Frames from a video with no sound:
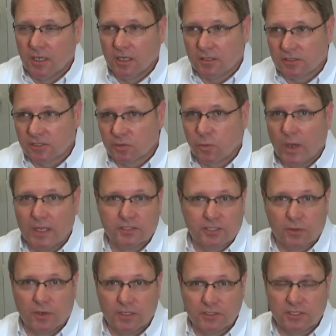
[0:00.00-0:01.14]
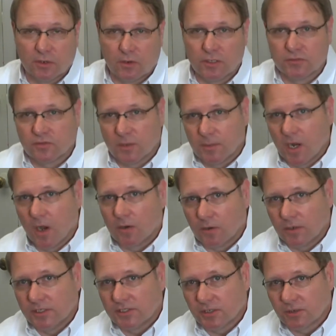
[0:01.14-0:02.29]
switch your insurance from an
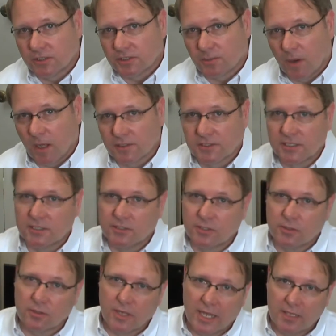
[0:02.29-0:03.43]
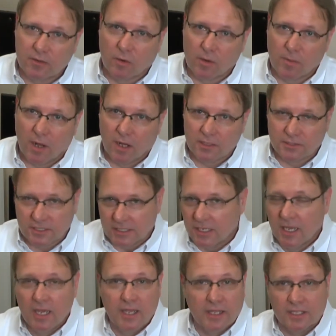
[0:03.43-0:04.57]
owner insurance policy to a landlord policy.
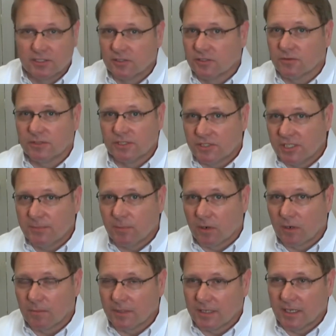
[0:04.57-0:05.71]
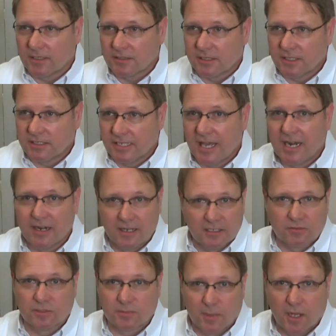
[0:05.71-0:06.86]
It's usually cheaper because the tenant is
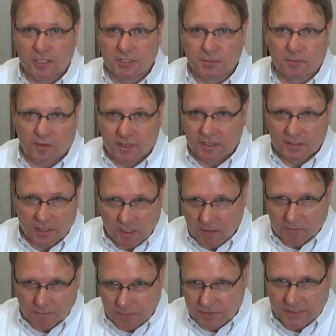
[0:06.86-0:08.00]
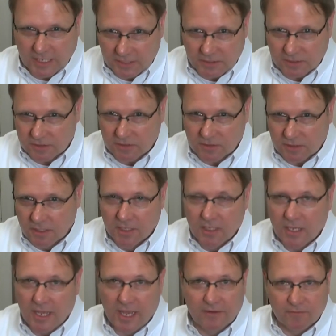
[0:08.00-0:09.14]
responsible for his own possessions
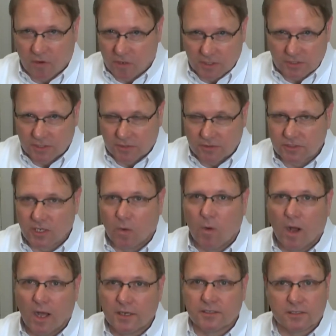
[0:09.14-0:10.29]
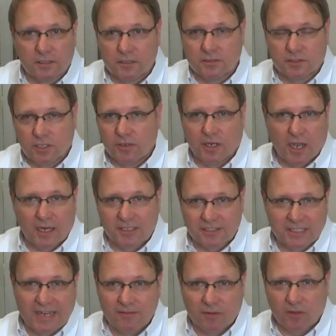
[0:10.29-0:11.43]
and furniture and so on. So you're going to
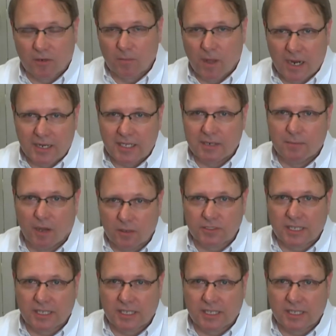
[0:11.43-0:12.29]
save a little money in most